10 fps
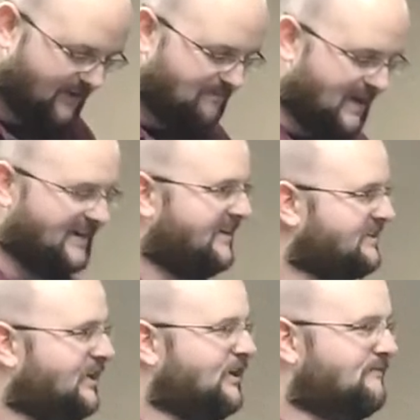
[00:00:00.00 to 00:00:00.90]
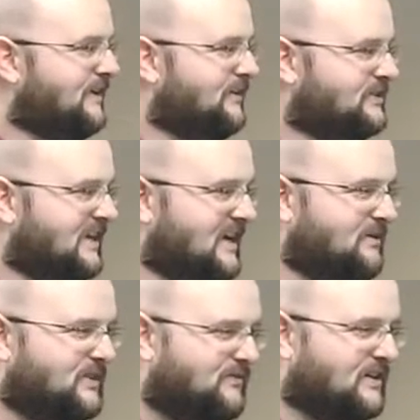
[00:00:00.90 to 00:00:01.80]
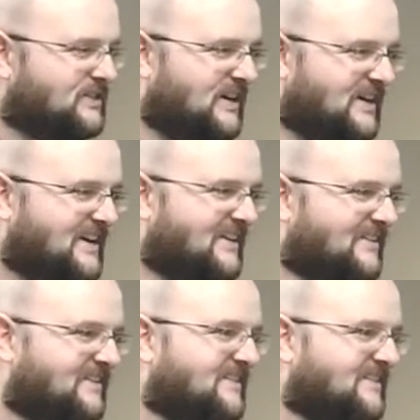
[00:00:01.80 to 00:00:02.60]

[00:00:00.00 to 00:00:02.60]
you can bet in his heart, Pharaoh's like, I want the frog gone now.